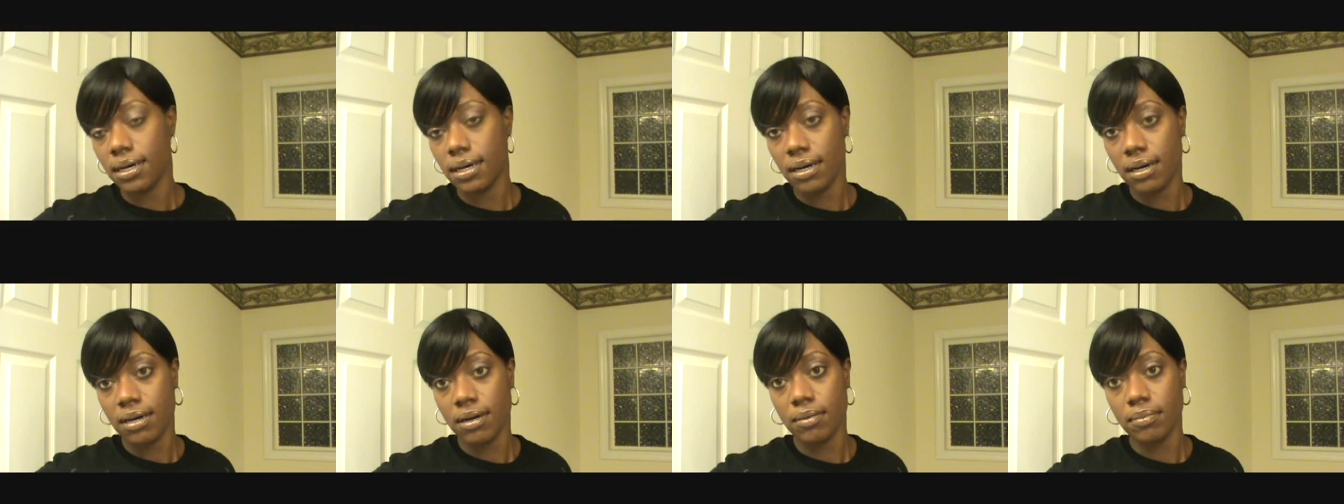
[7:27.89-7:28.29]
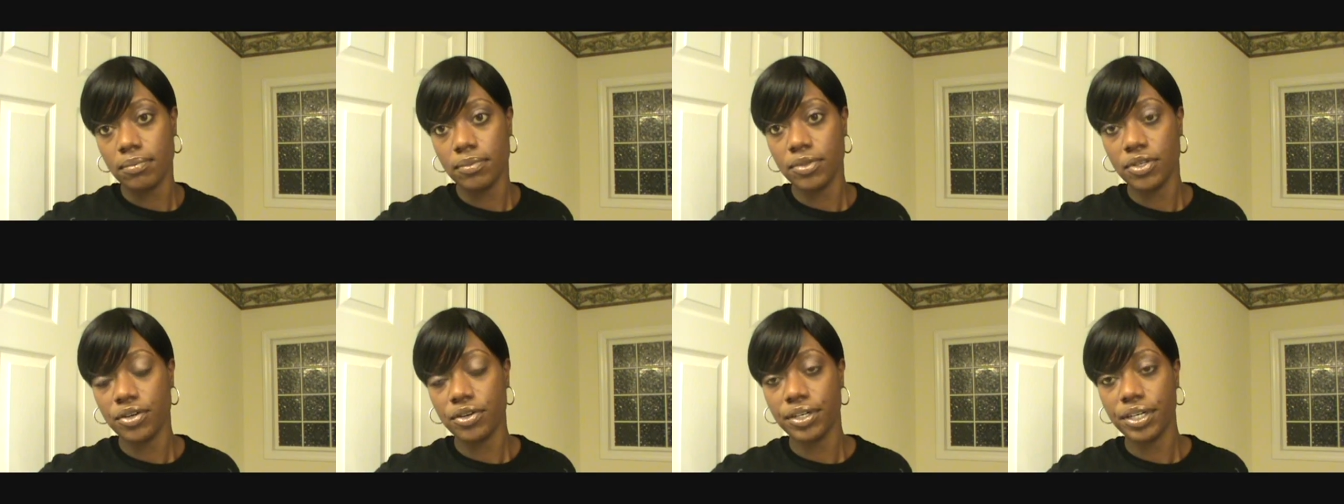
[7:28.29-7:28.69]

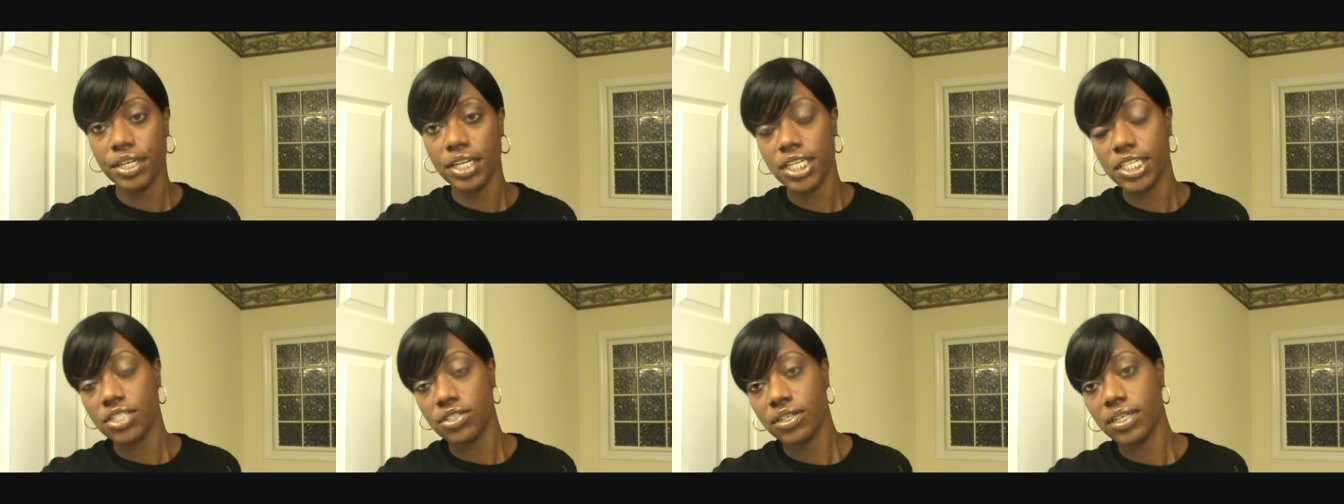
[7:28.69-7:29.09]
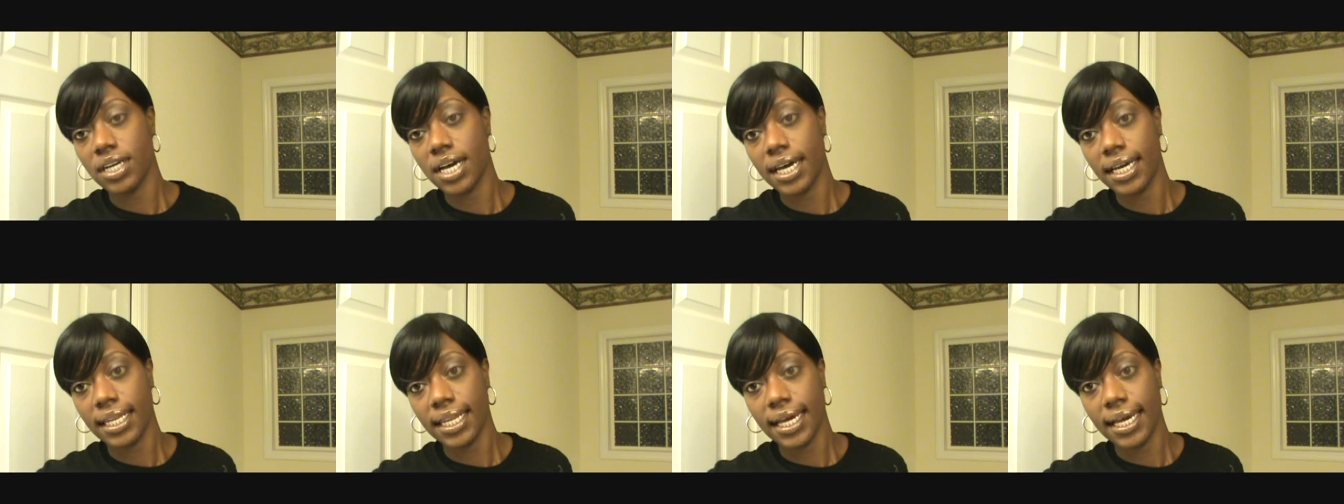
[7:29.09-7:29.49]
you're going to need your
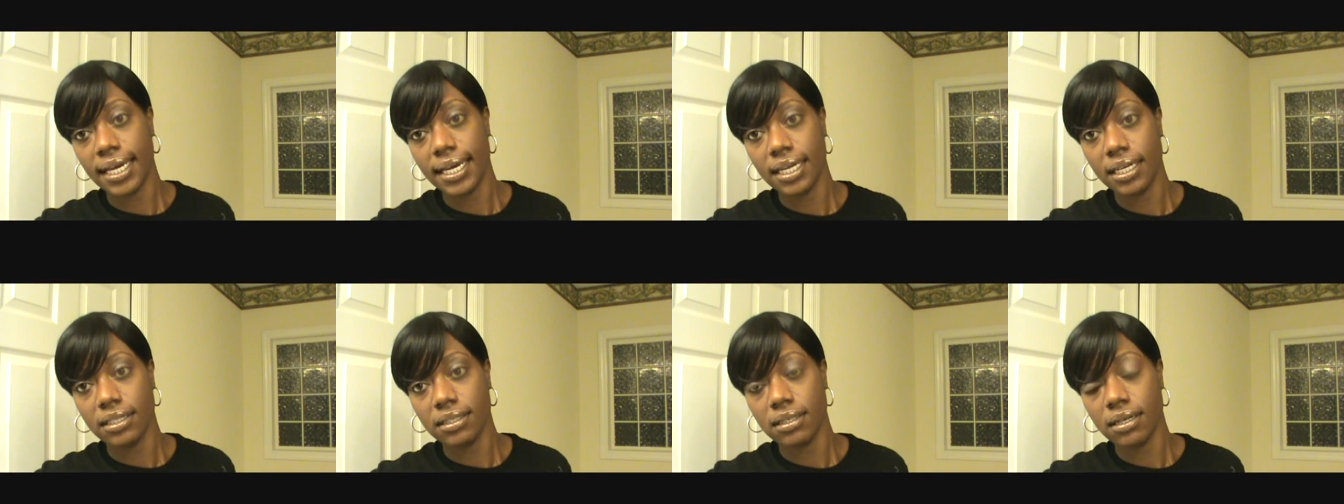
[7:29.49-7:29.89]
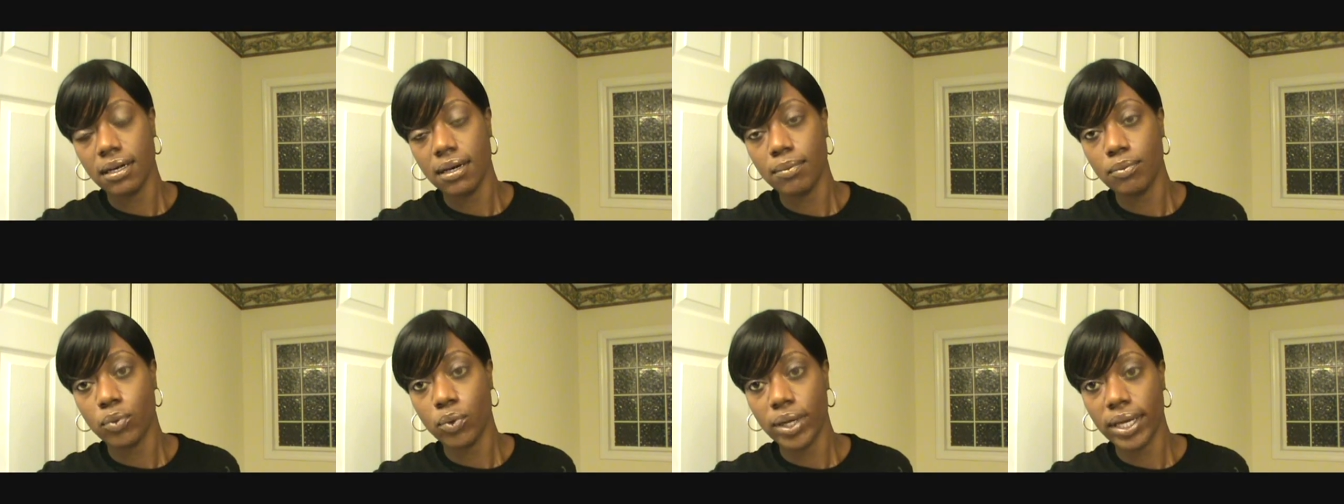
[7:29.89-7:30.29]

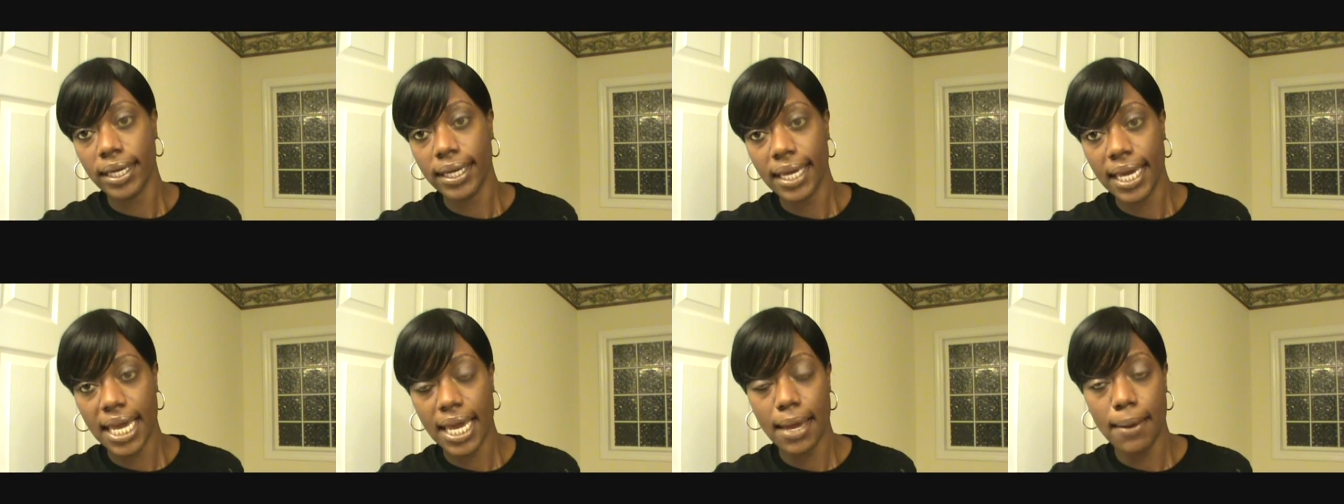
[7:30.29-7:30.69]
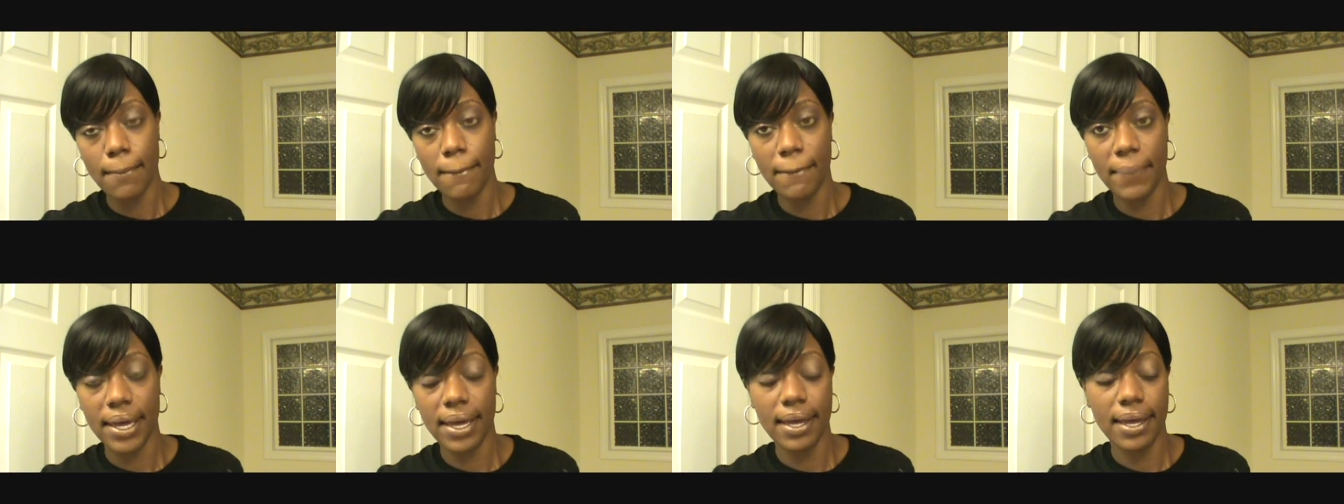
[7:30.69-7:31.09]
nylon wig
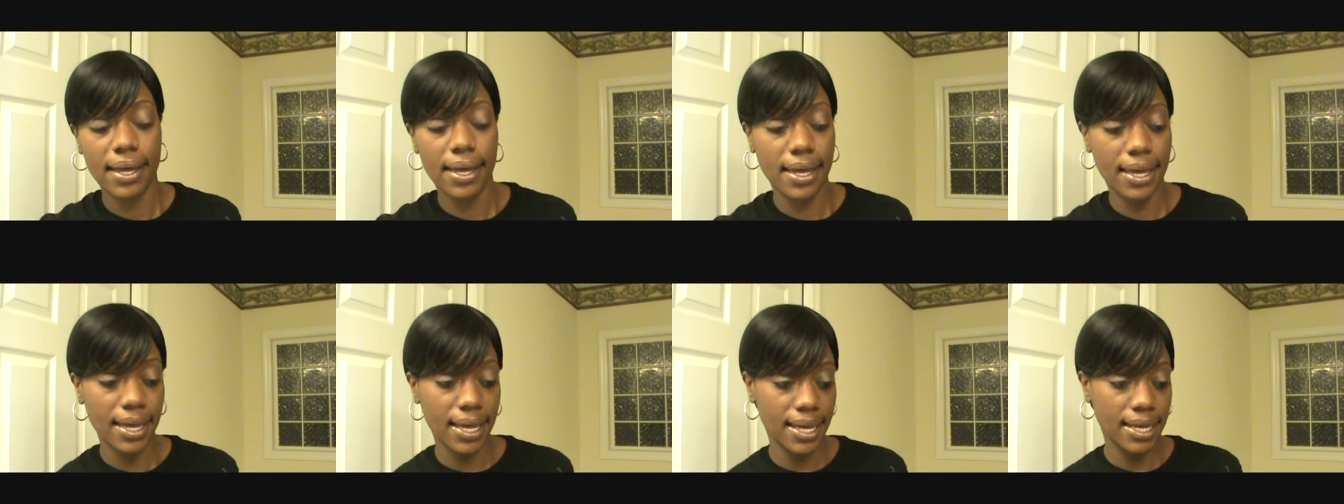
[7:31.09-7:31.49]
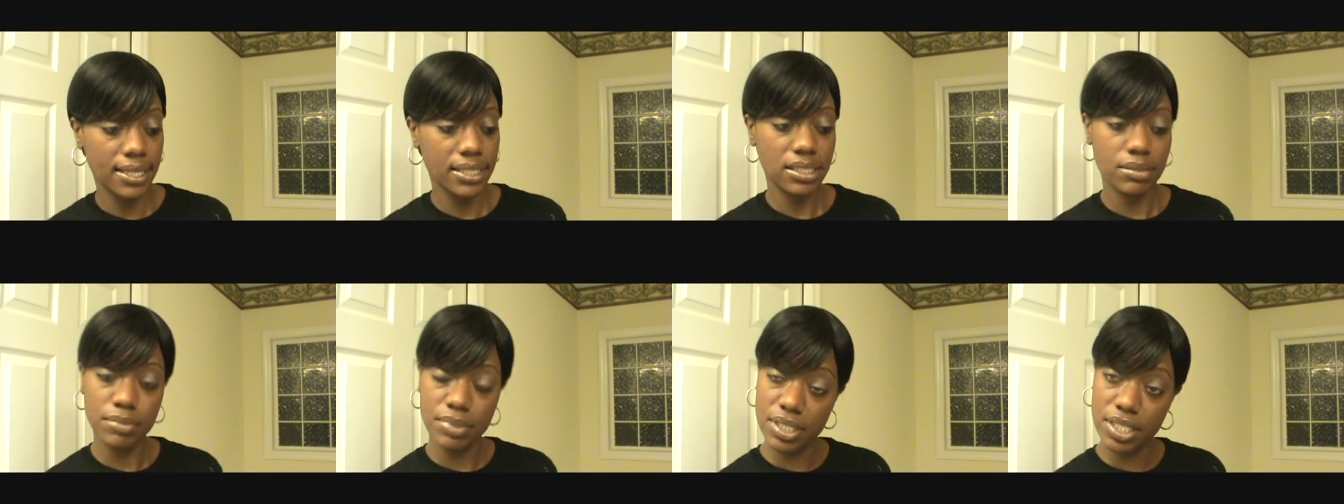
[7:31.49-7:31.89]
cap and
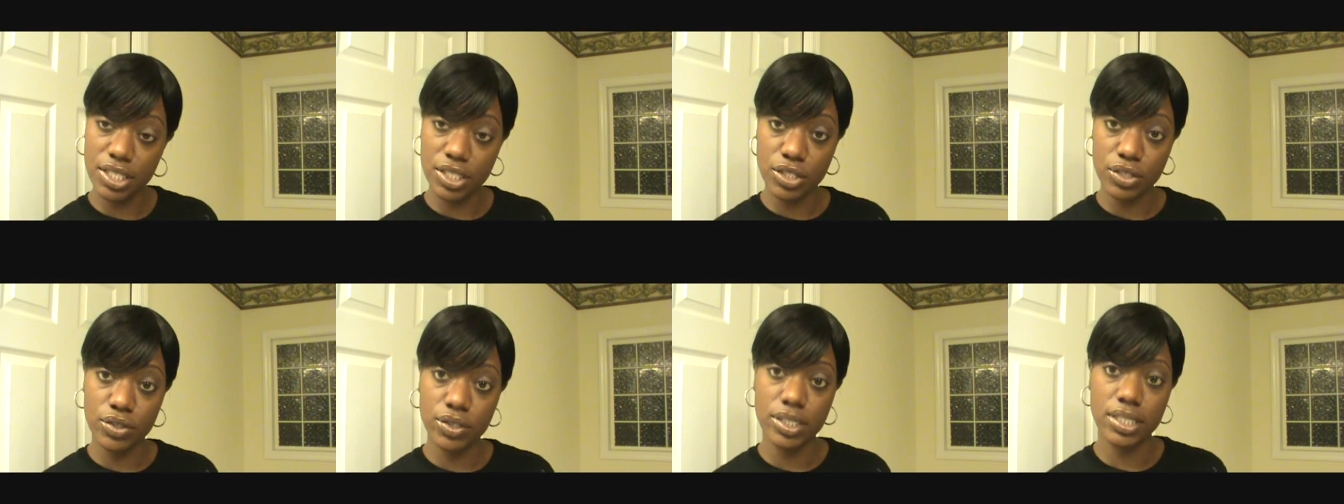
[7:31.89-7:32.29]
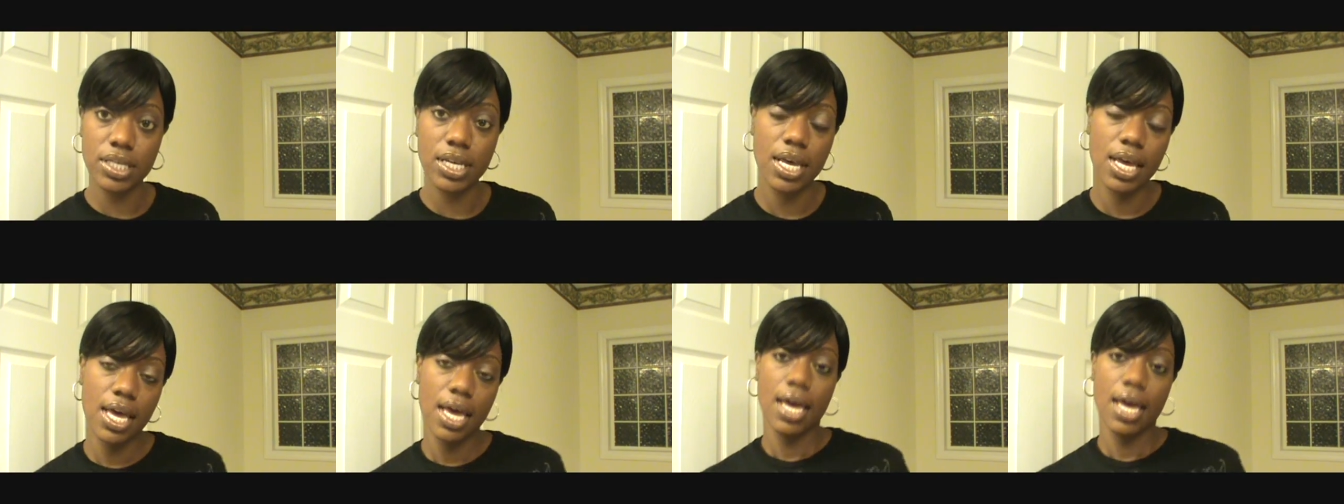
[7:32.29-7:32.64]
some scissors.